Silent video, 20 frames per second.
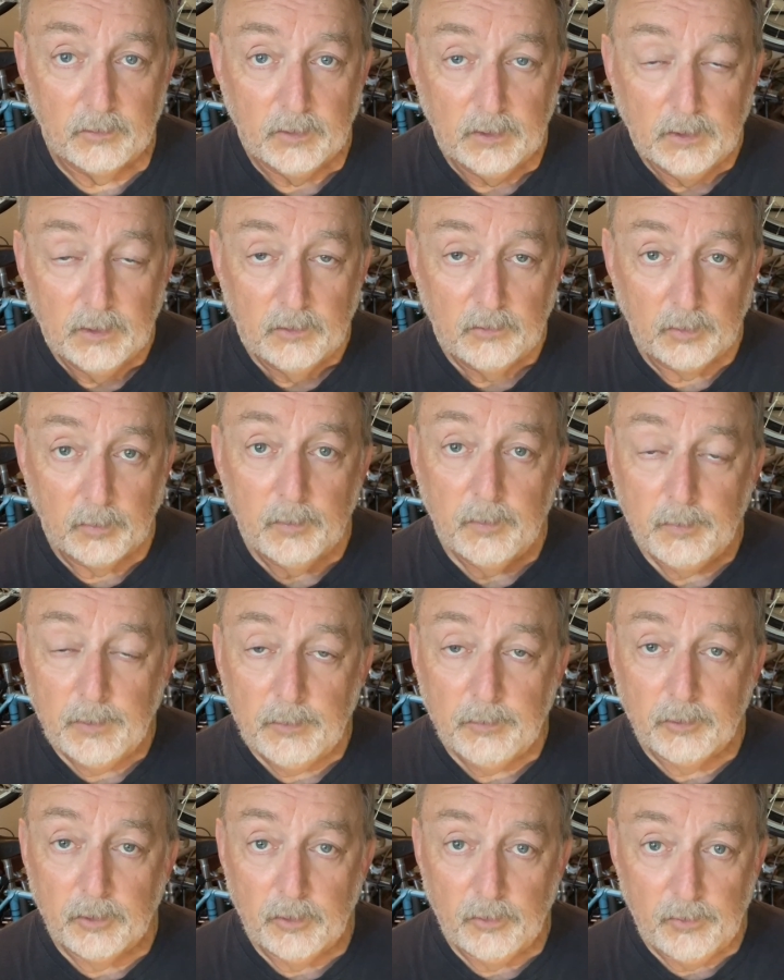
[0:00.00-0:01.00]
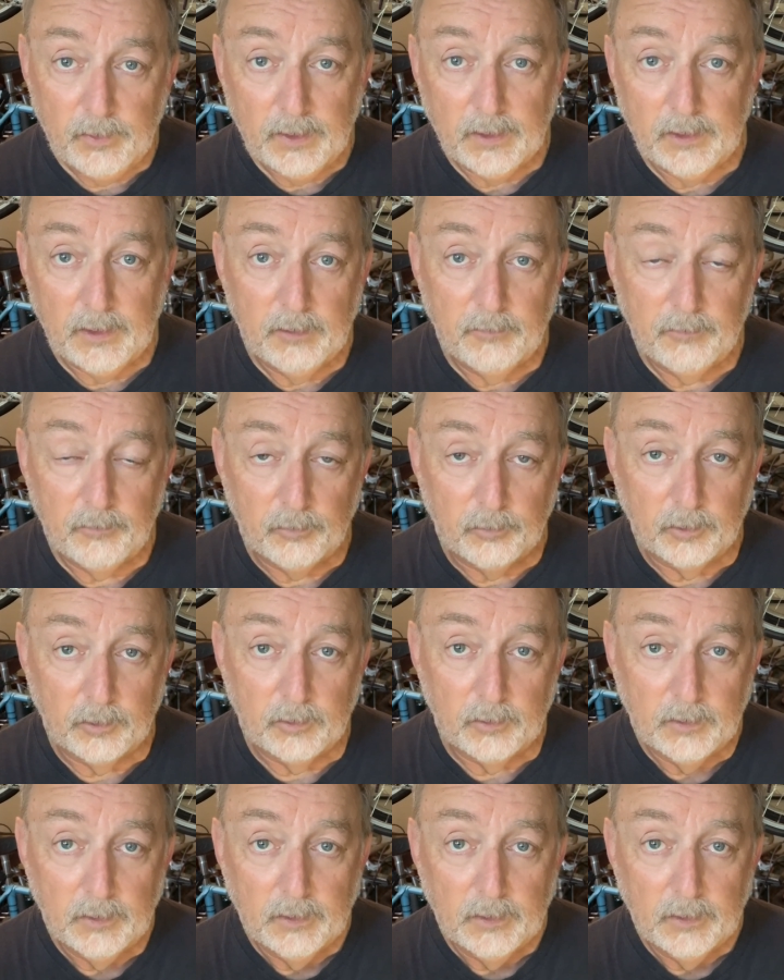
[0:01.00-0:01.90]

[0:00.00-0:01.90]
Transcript: Some of the people who DNF'd were